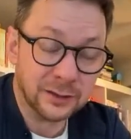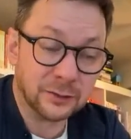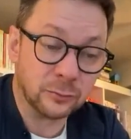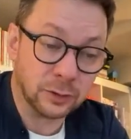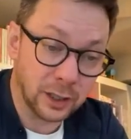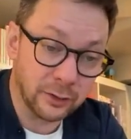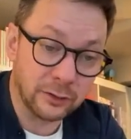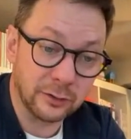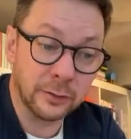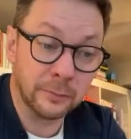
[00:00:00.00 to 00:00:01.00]
rather
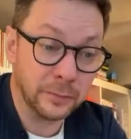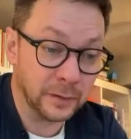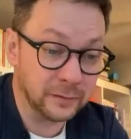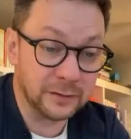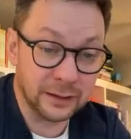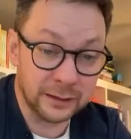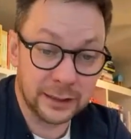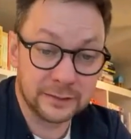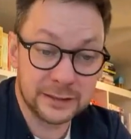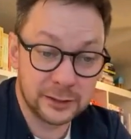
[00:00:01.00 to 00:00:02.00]
than sitting there
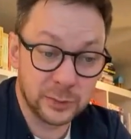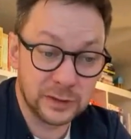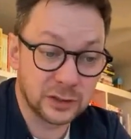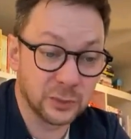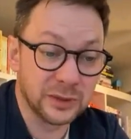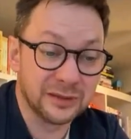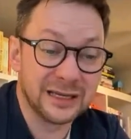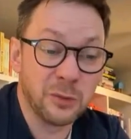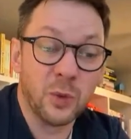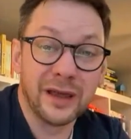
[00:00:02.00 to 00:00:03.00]
staring at a piece of copy and
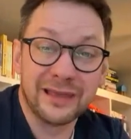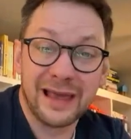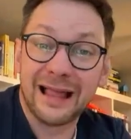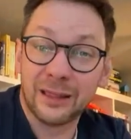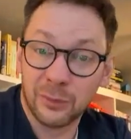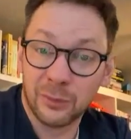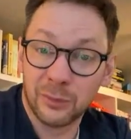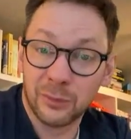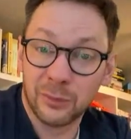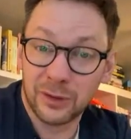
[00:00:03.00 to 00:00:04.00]
thinking, where the hell am I
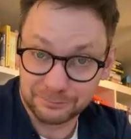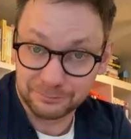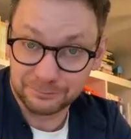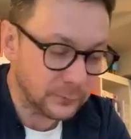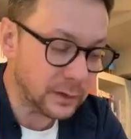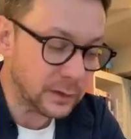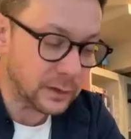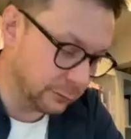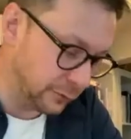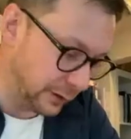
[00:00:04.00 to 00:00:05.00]
going?
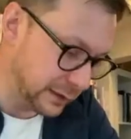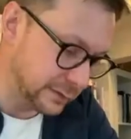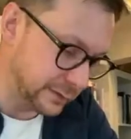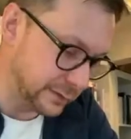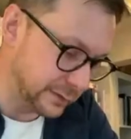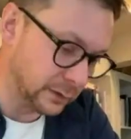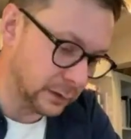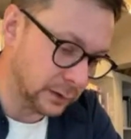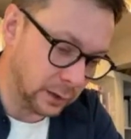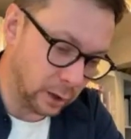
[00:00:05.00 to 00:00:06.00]
So think in terms
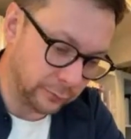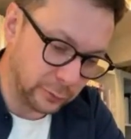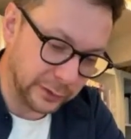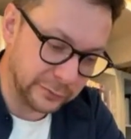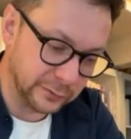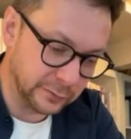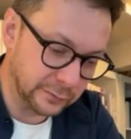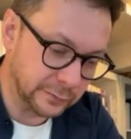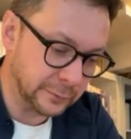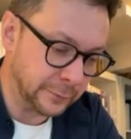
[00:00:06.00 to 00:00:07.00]
of questions,